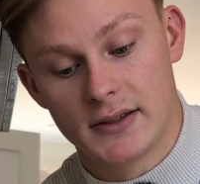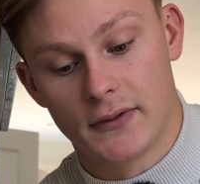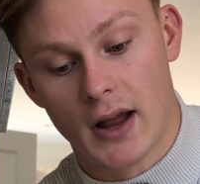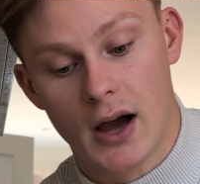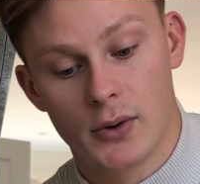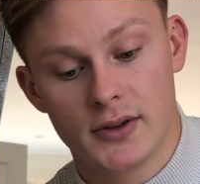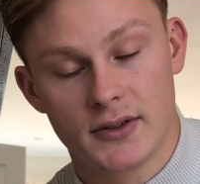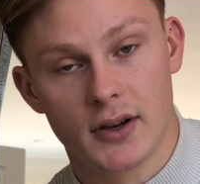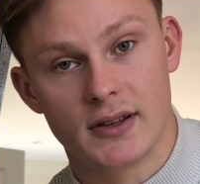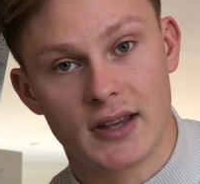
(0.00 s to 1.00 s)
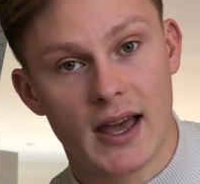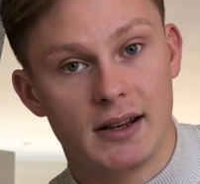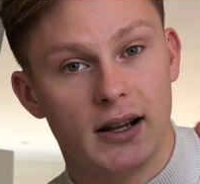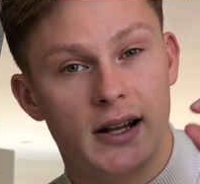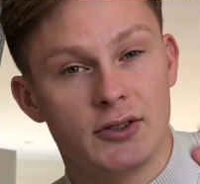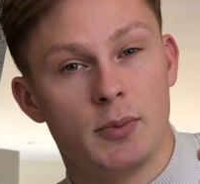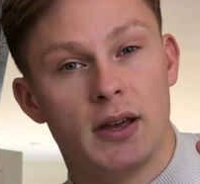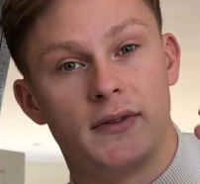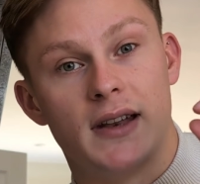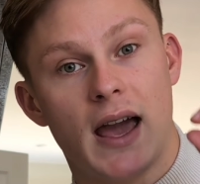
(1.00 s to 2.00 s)
these flowers that contain a little
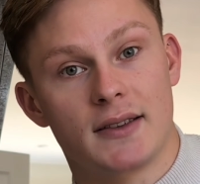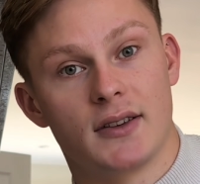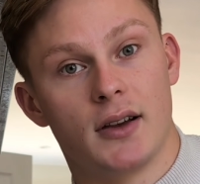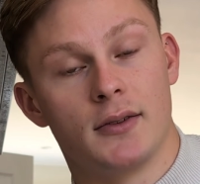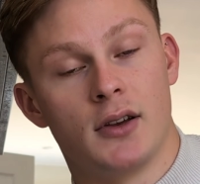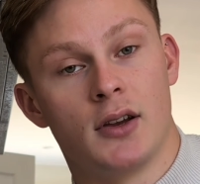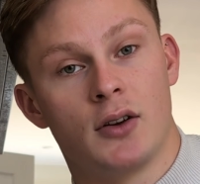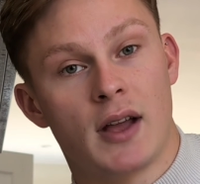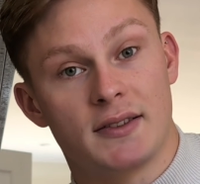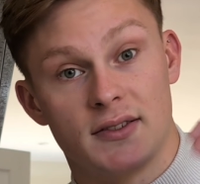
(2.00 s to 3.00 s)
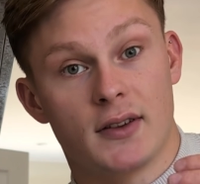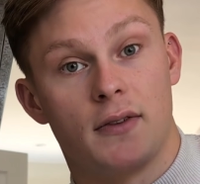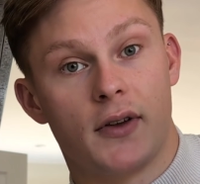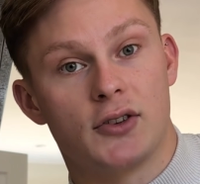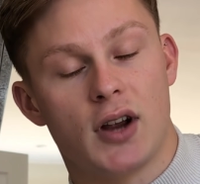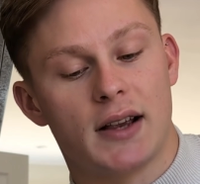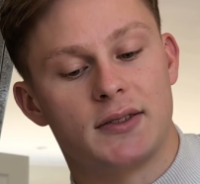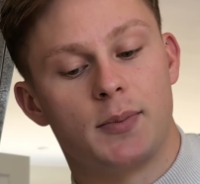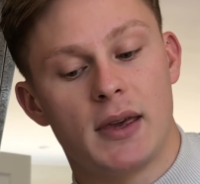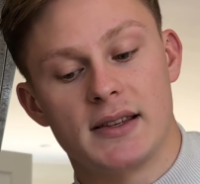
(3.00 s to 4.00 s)
bit of nectar. That's the stuff that
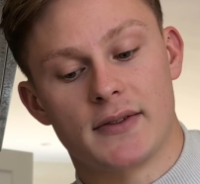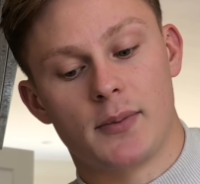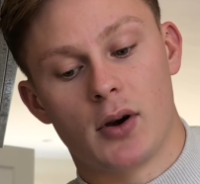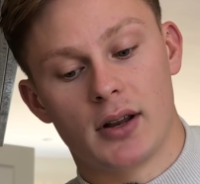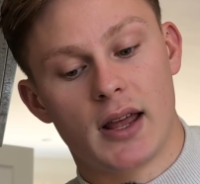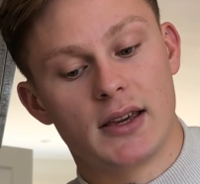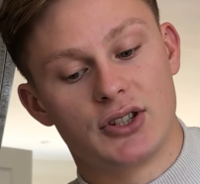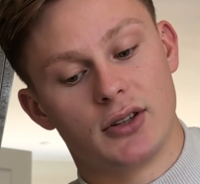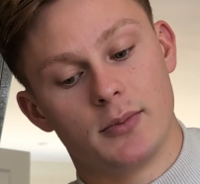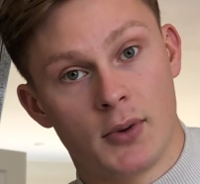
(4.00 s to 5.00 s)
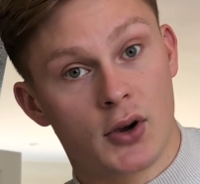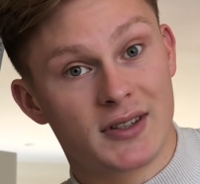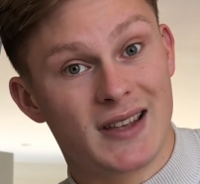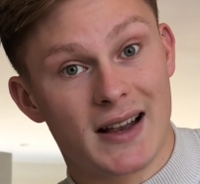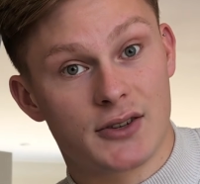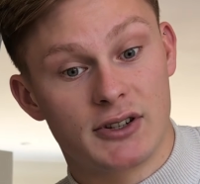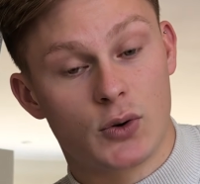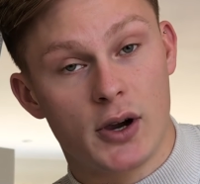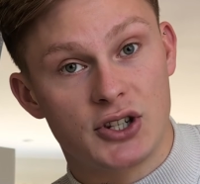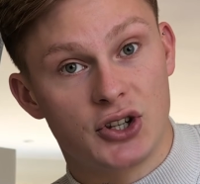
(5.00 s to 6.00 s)
attracts the bees for pollination. Because nectar is
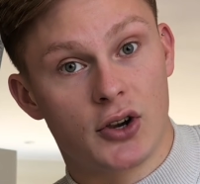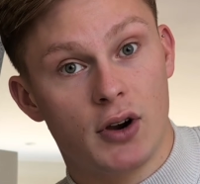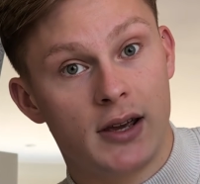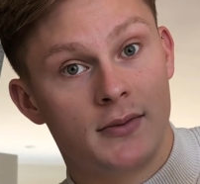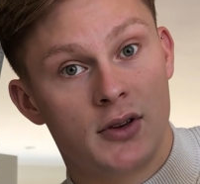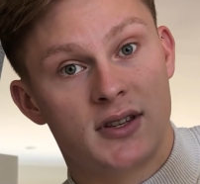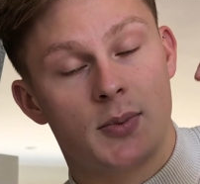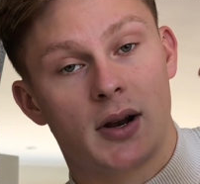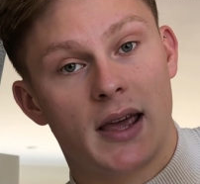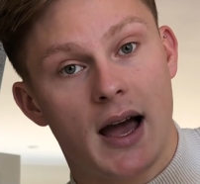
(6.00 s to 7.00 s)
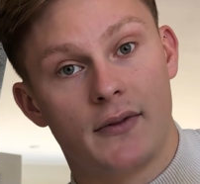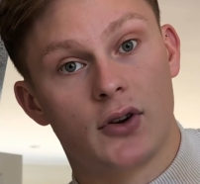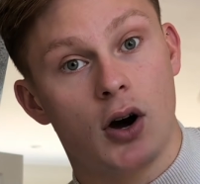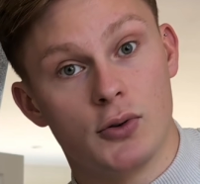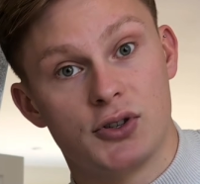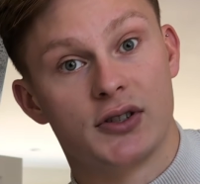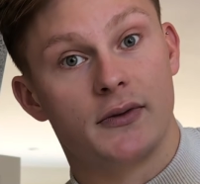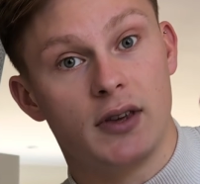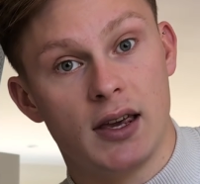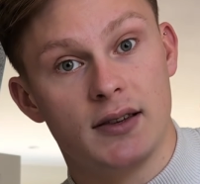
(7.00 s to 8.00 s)
quite sugary, you typically have cultures
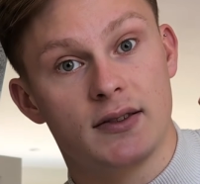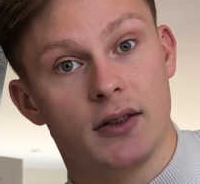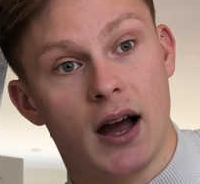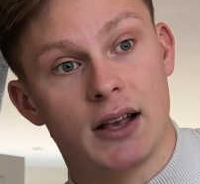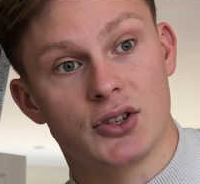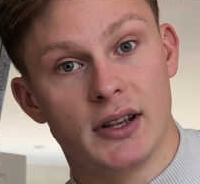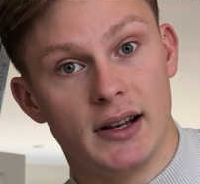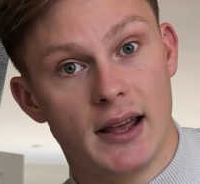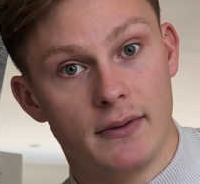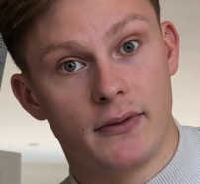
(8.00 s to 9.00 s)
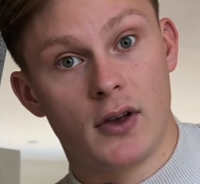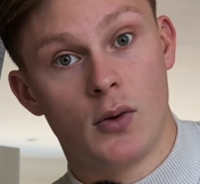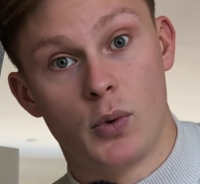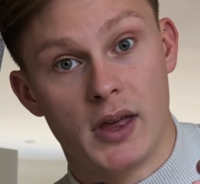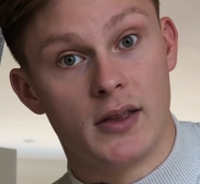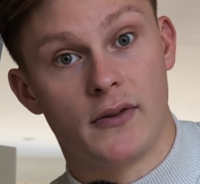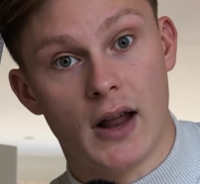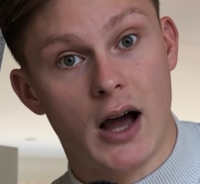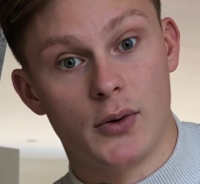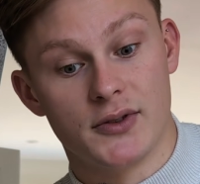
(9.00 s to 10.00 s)
of yeast that actually live within the
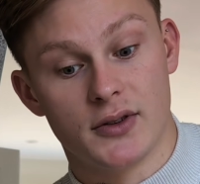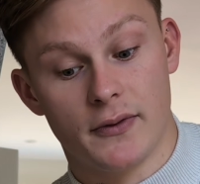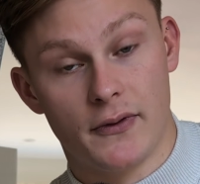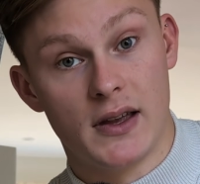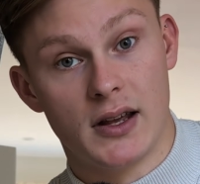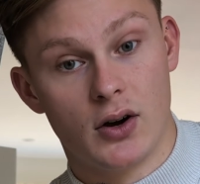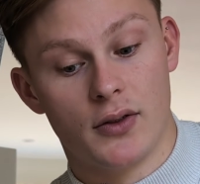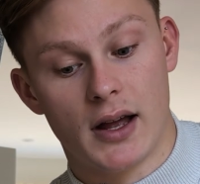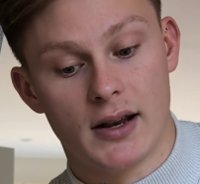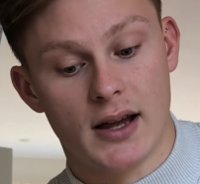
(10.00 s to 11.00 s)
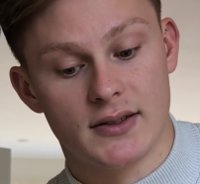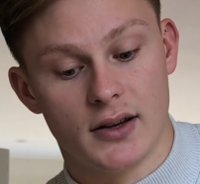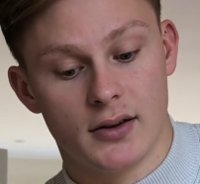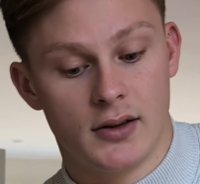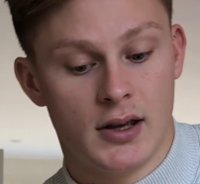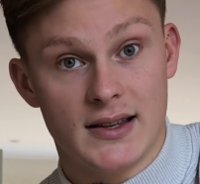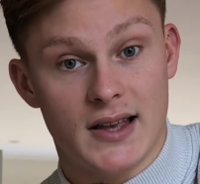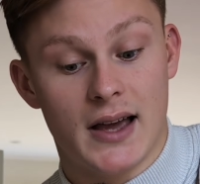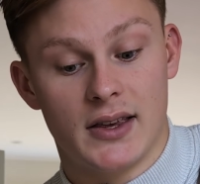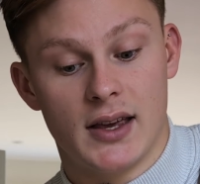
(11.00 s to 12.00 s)
flowers, feeding on that nectar. It's
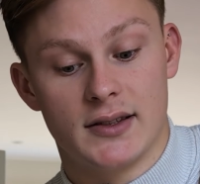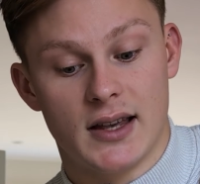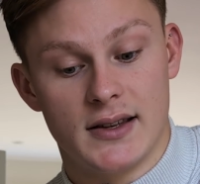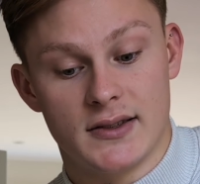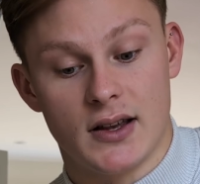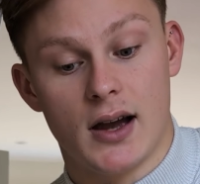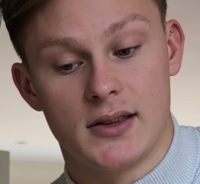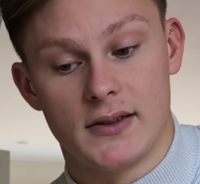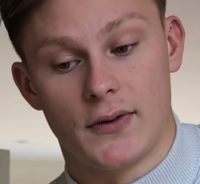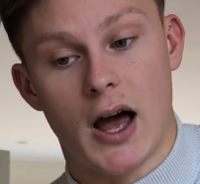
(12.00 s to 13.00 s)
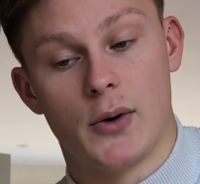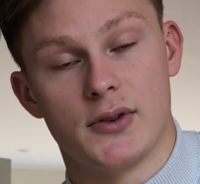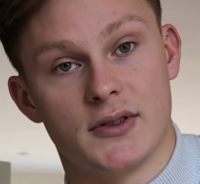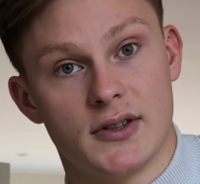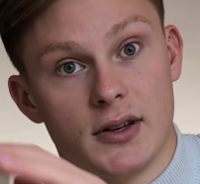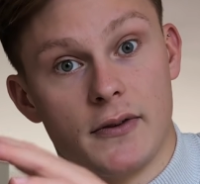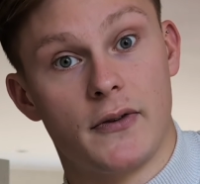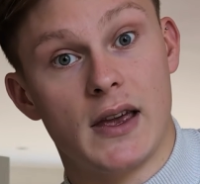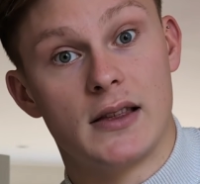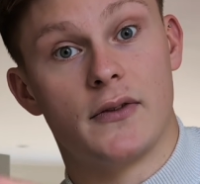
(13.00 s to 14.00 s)
that yeast inside these flowers that's going to
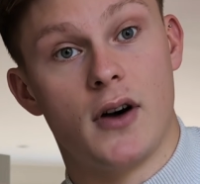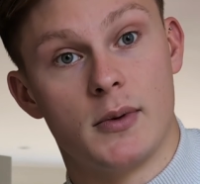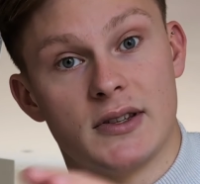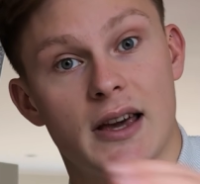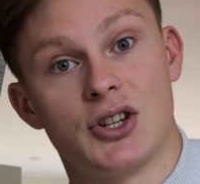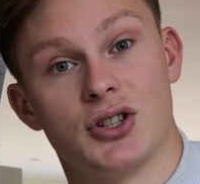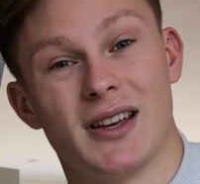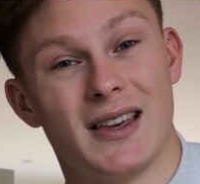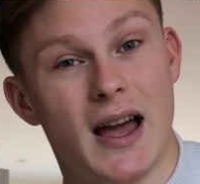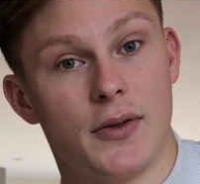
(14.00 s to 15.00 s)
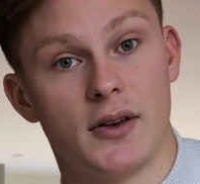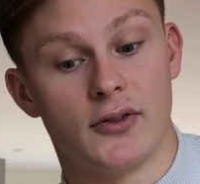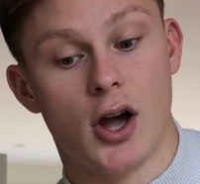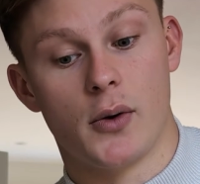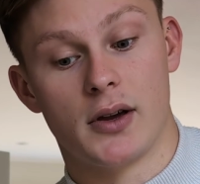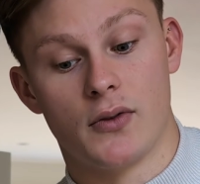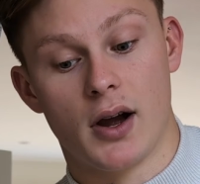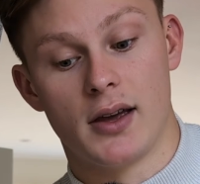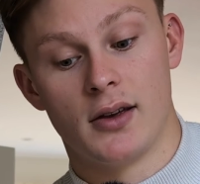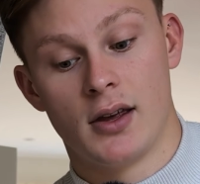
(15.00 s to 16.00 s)
feed the fermentation and get things going,
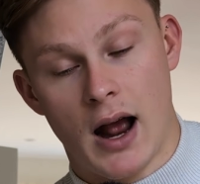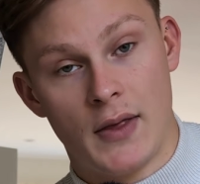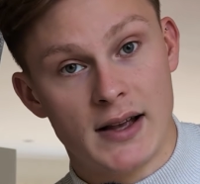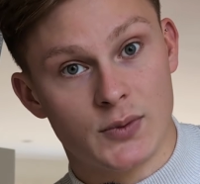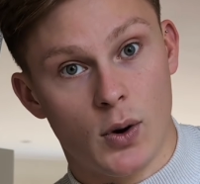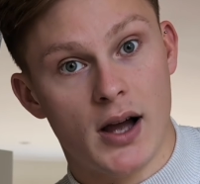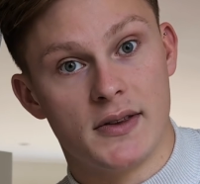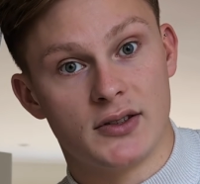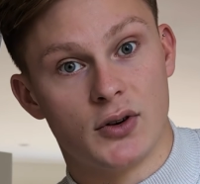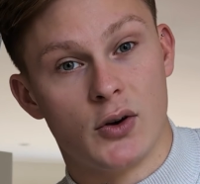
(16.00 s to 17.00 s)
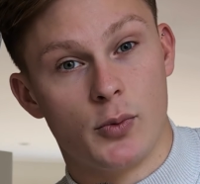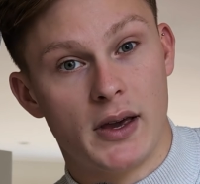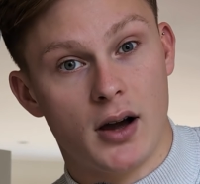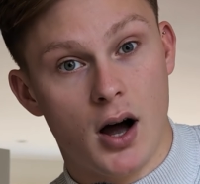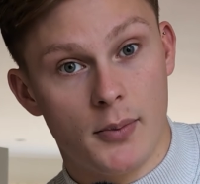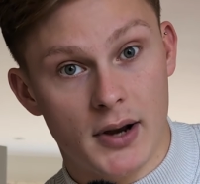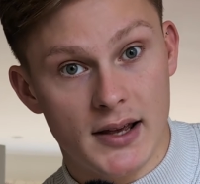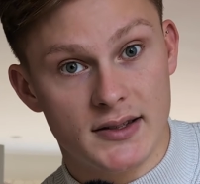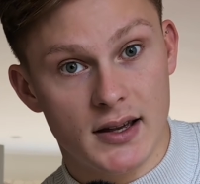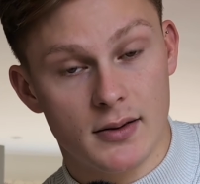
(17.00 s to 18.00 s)
right? And that's why this drink will be
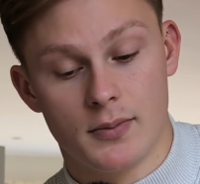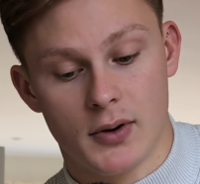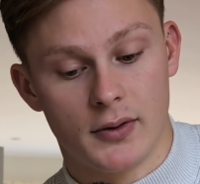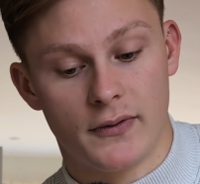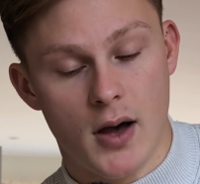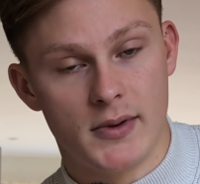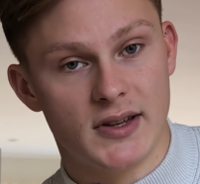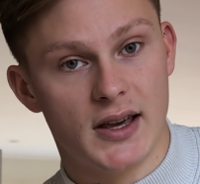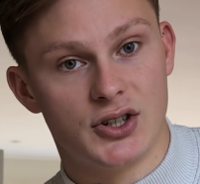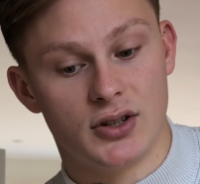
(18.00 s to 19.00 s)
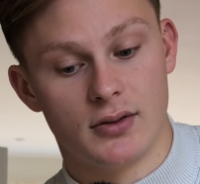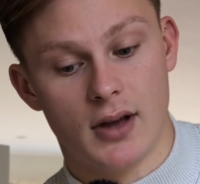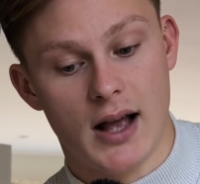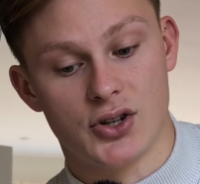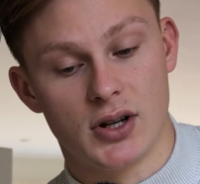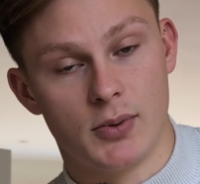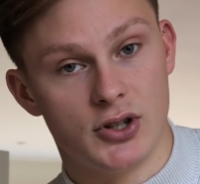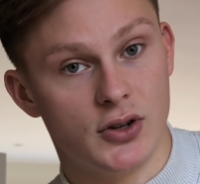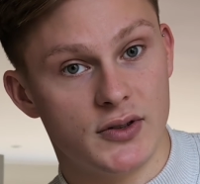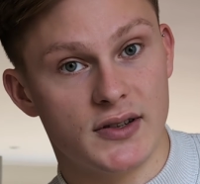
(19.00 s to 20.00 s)
carbonated, because fermentation actually
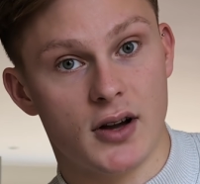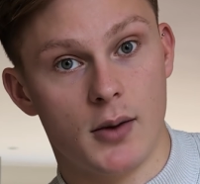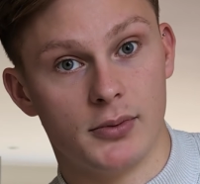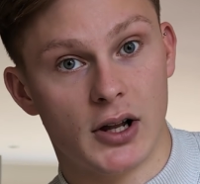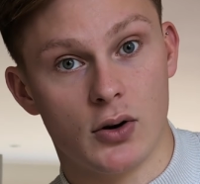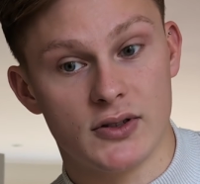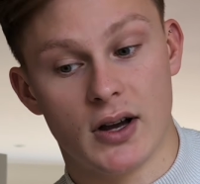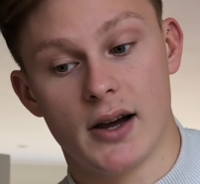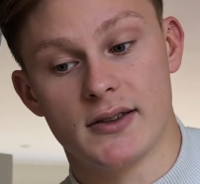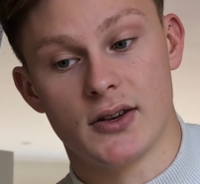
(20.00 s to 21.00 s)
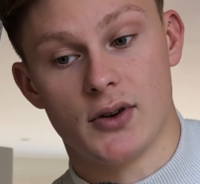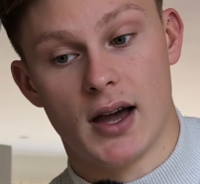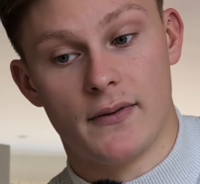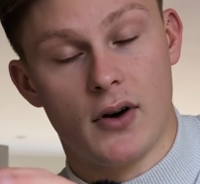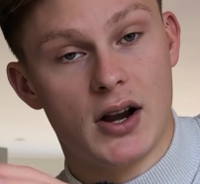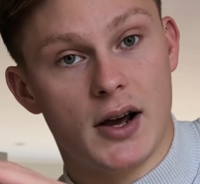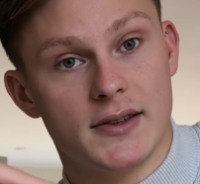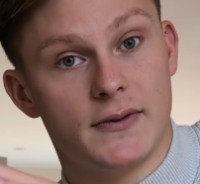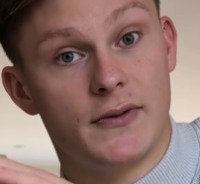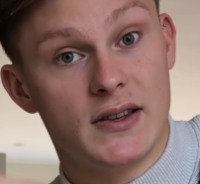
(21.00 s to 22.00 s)
produces carbon dioxide, so you get a very
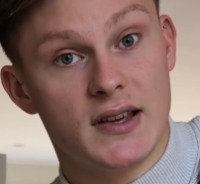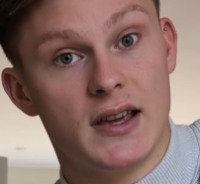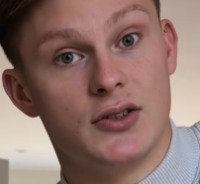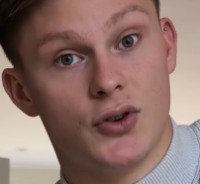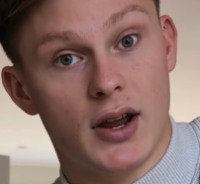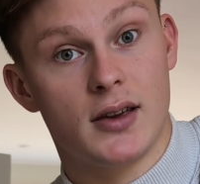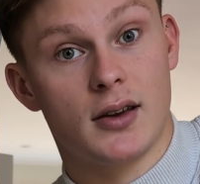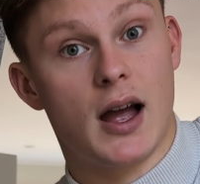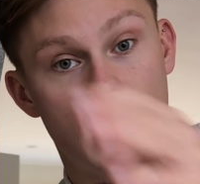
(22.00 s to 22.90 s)
nice fizzy drink